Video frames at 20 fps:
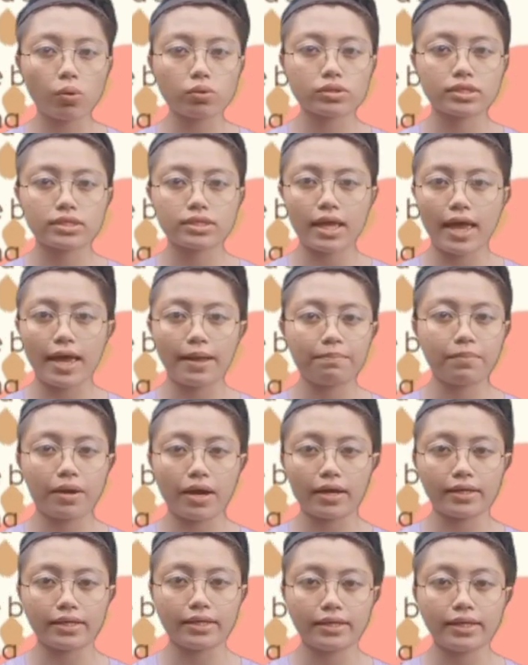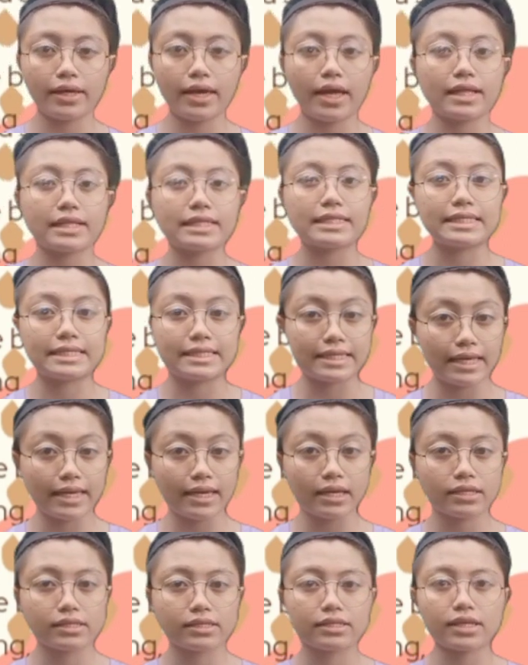clothes, and body. And
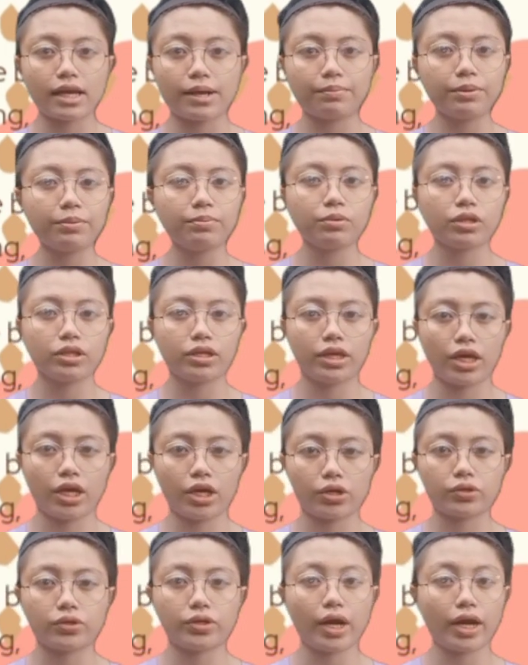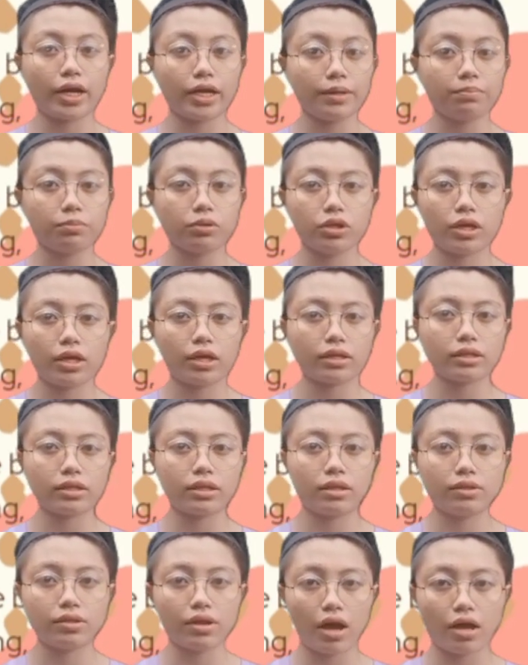C. Cyberbullying or any
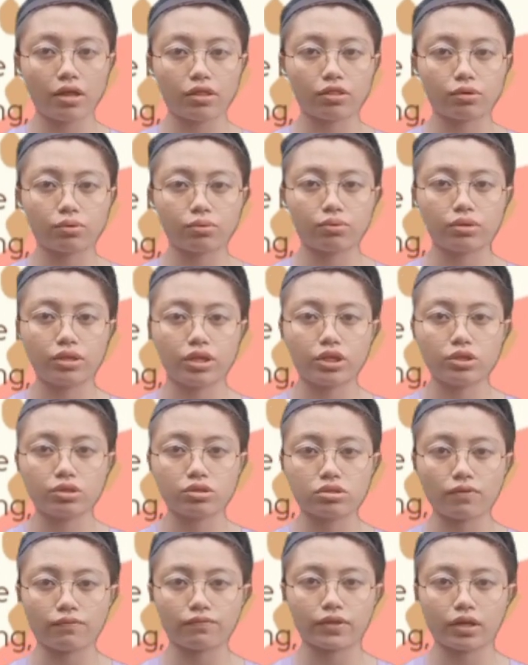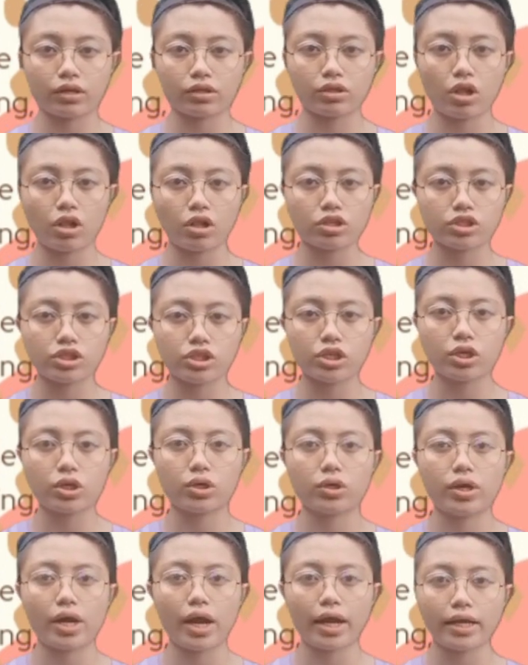bullying done through the use of
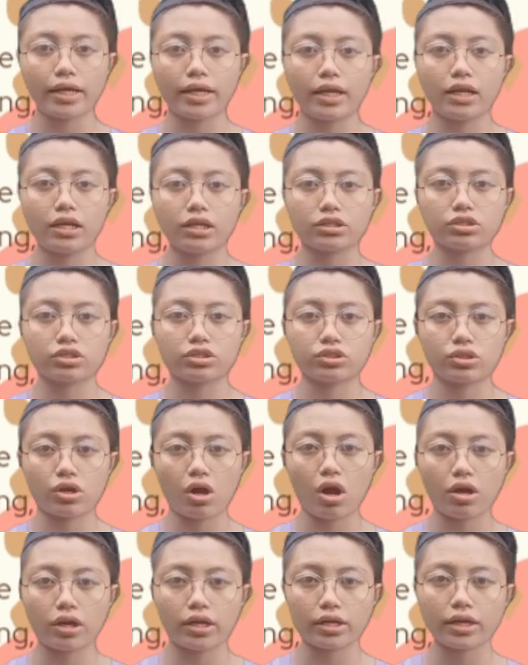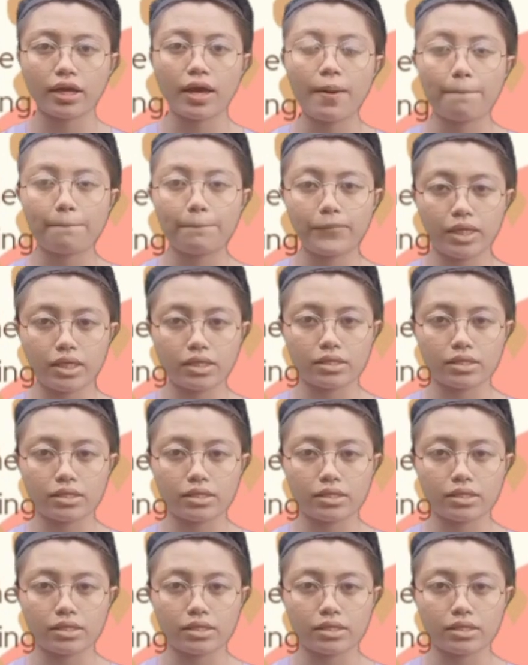technology or any electronic